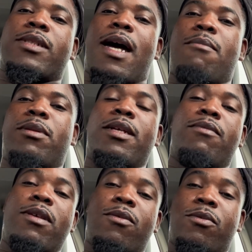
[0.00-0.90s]
believe
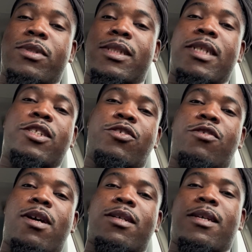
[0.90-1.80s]
he owns this
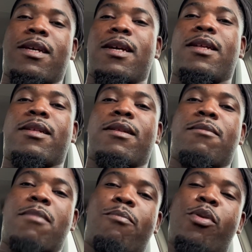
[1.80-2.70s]
truck, and
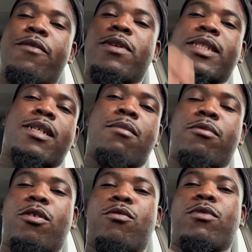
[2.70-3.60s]
my previous
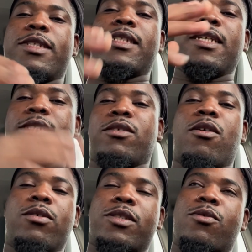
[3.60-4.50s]
upload was his
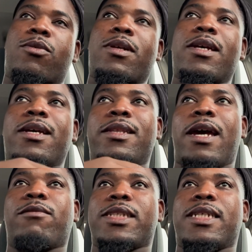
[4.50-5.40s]
also.
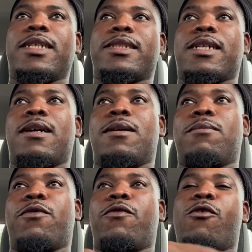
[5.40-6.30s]
That was his
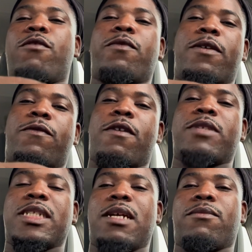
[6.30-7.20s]
fourth or fifth
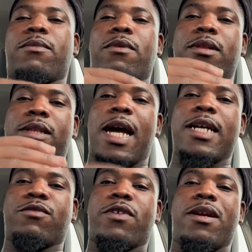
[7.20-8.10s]
gen
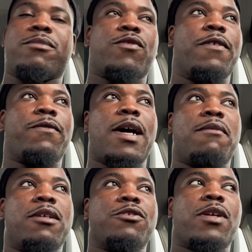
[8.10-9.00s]
Dodge Ram
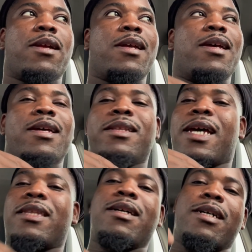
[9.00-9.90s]
2500
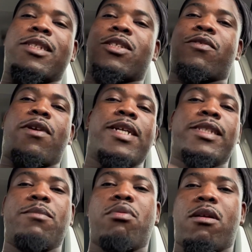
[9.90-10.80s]
that does crazy
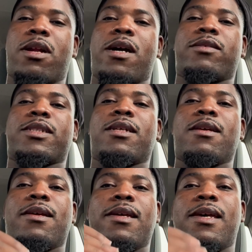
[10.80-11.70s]
burnouts,
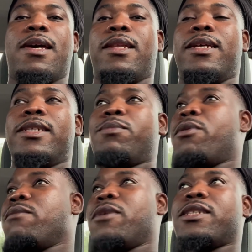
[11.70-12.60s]
and it's
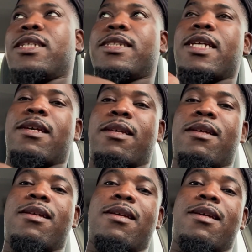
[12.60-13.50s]
pretty much insane.
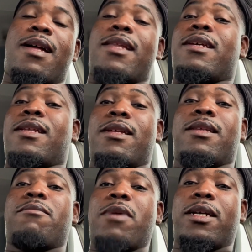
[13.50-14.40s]
I think that
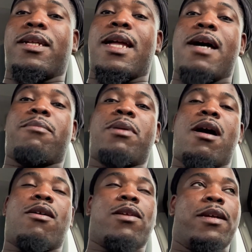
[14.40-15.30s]
thing make a lot of
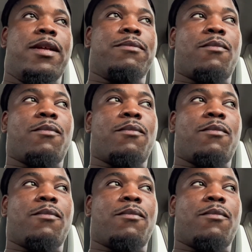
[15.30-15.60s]
power, and